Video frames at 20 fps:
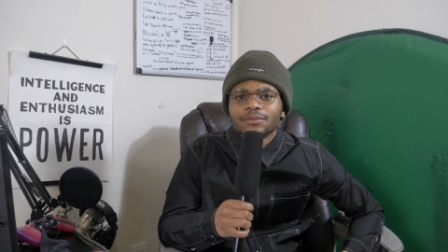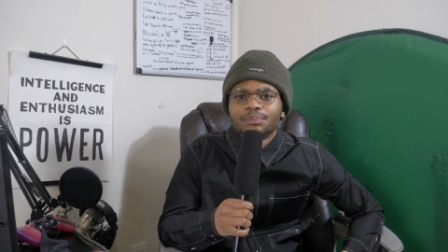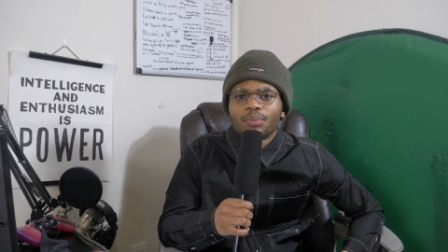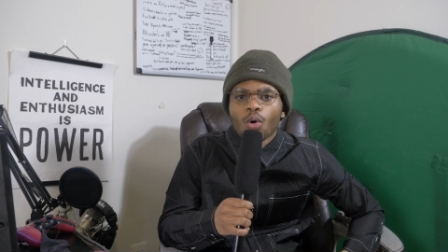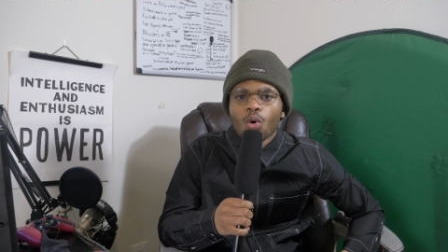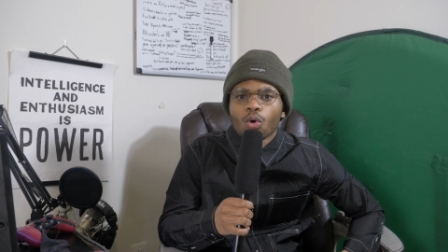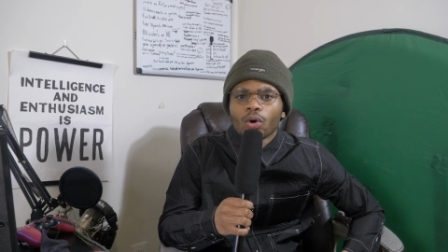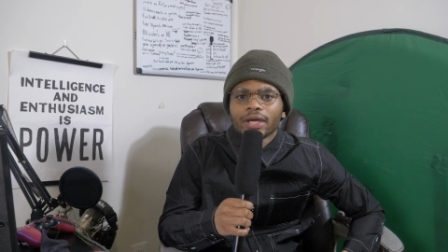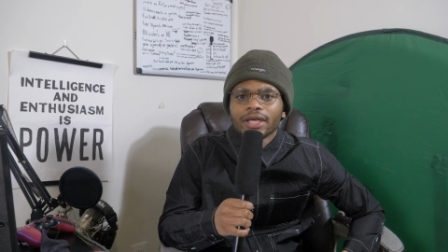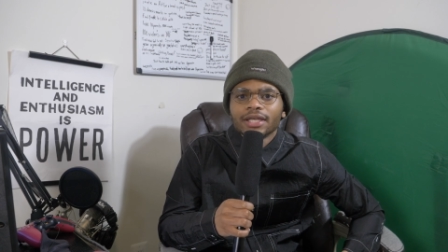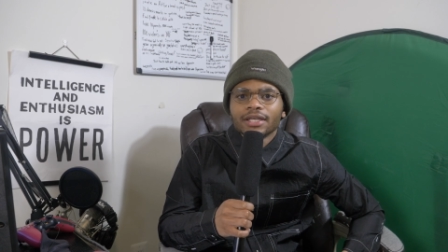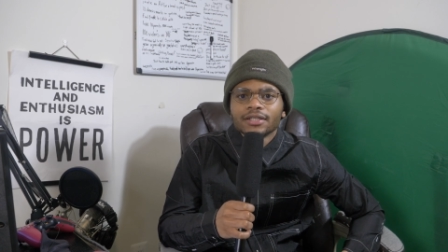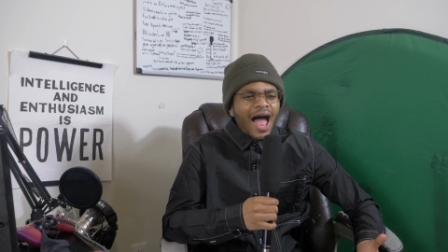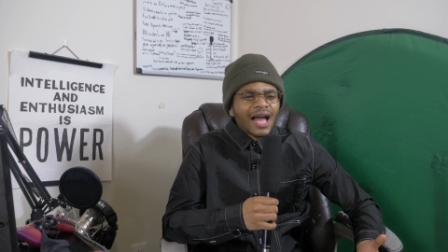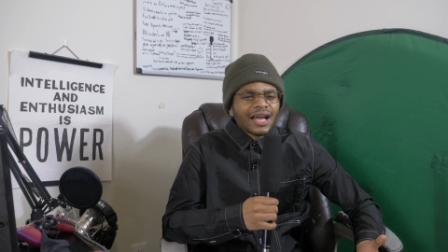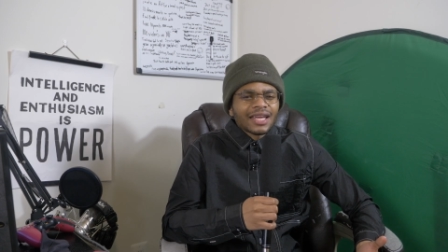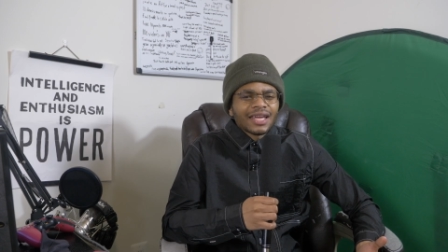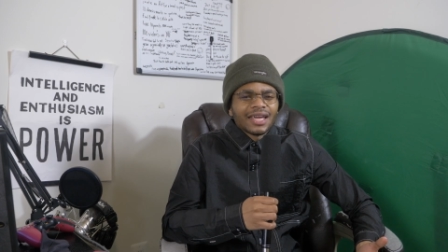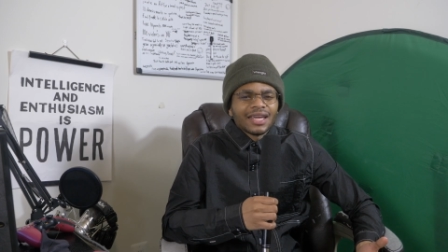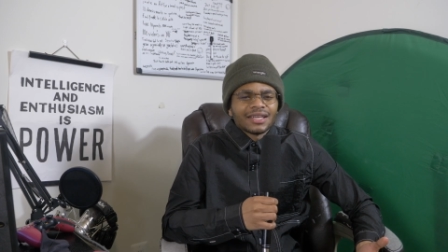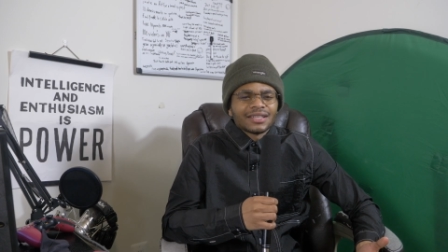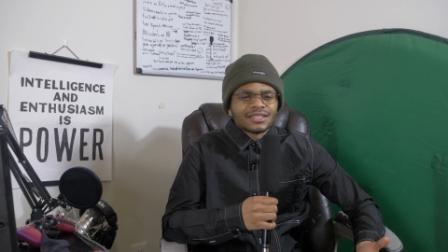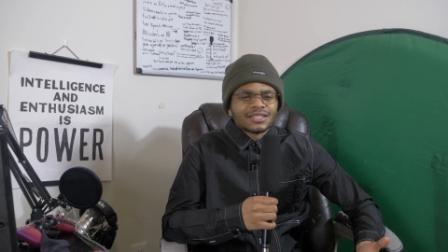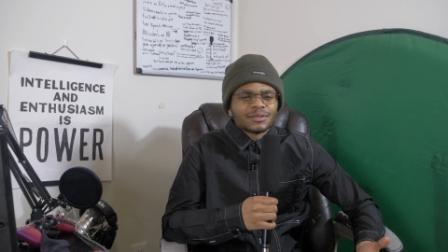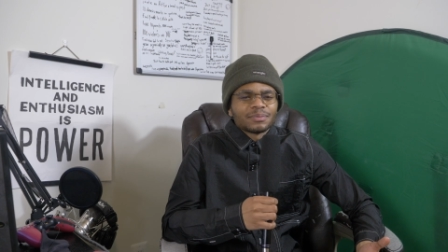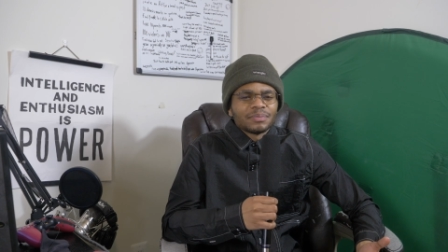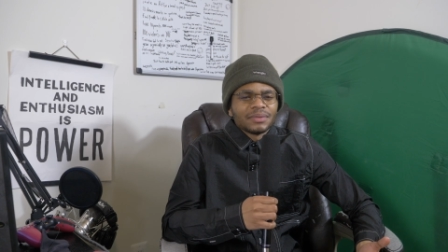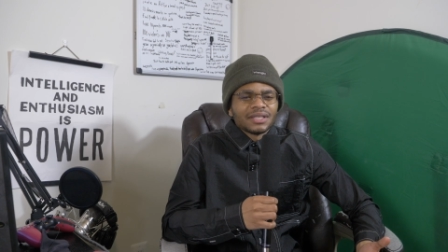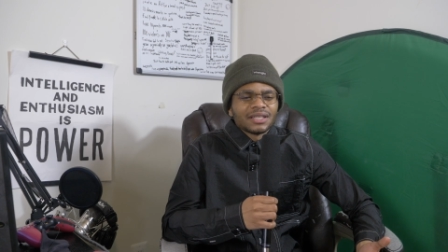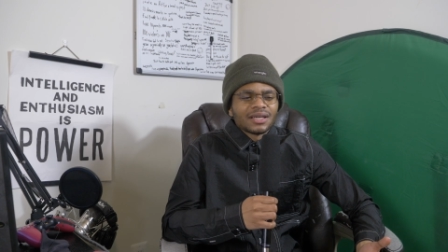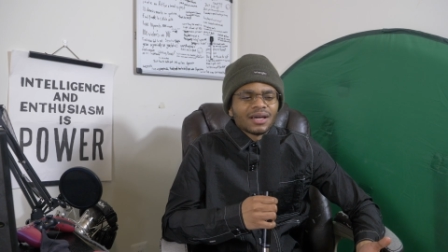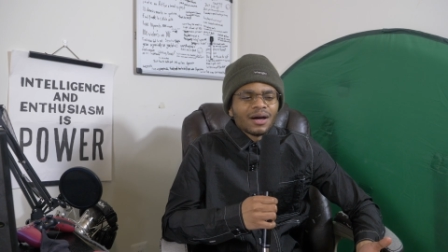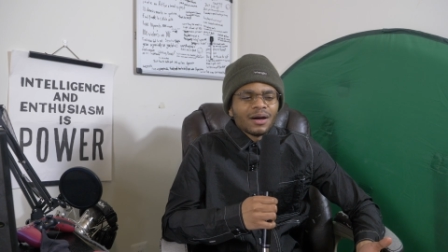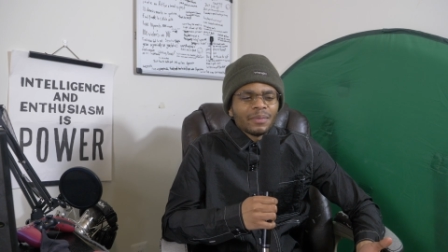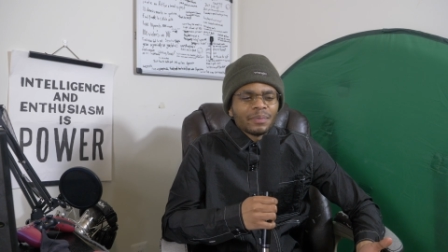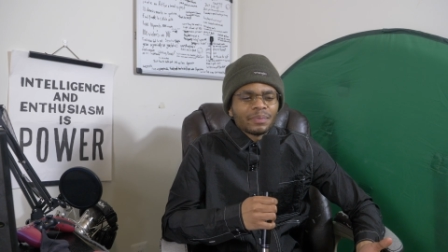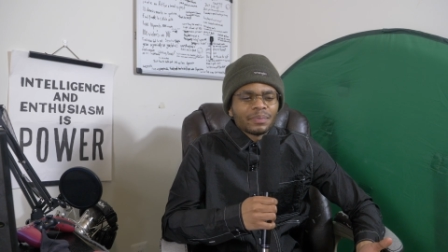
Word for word: boy. I can't speak up.